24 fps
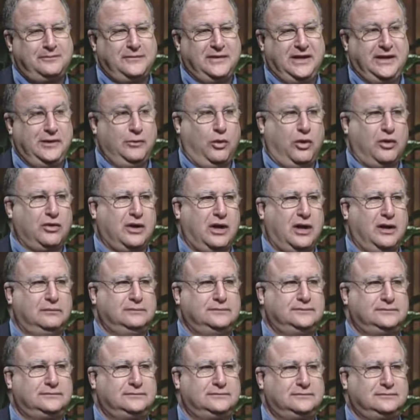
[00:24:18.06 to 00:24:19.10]
he woke up.
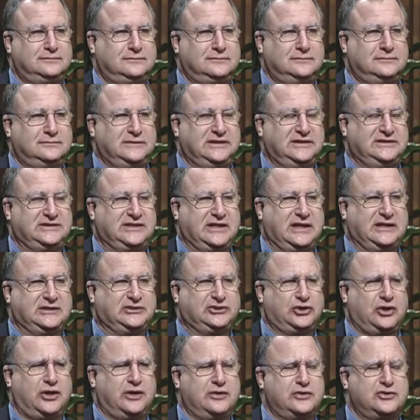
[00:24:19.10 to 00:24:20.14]
He said, I
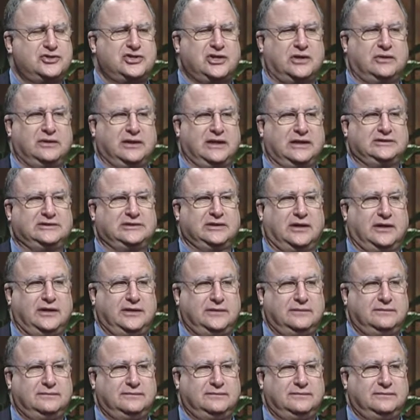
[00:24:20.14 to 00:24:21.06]
saw your show last night.